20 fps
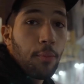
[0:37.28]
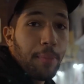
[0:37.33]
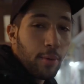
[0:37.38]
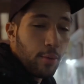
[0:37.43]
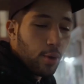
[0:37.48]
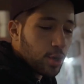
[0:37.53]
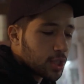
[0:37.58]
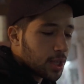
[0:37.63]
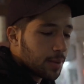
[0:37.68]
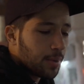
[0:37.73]
but
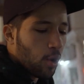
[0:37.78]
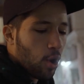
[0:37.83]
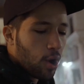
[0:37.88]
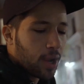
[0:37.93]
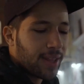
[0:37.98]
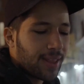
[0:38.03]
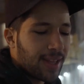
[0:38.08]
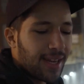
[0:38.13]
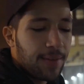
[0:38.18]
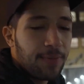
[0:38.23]
we're also going to be
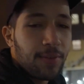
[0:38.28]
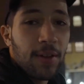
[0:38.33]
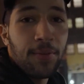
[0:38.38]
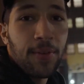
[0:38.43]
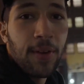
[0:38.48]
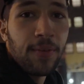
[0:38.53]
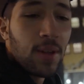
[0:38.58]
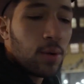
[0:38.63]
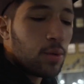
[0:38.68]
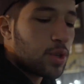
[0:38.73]
rocking the Nifty
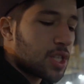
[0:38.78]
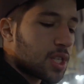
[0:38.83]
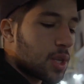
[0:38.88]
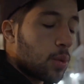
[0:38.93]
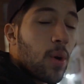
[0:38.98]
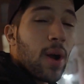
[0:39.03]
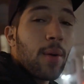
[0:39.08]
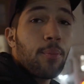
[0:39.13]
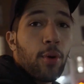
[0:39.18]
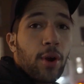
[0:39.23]
50, which is a
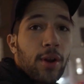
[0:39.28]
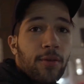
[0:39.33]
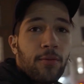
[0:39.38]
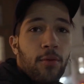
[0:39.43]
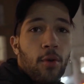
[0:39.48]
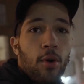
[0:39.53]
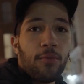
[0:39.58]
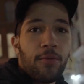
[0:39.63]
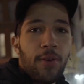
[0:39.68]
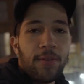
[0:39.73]
1.4
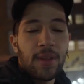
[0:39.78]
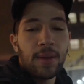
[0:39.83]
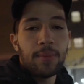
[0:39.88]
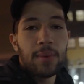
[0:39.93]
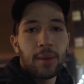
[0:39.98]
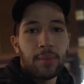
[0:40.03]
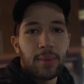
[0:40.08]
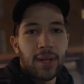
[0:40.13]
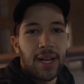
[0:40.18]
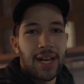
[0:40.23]

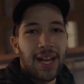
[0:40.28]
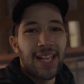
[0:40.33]
50mm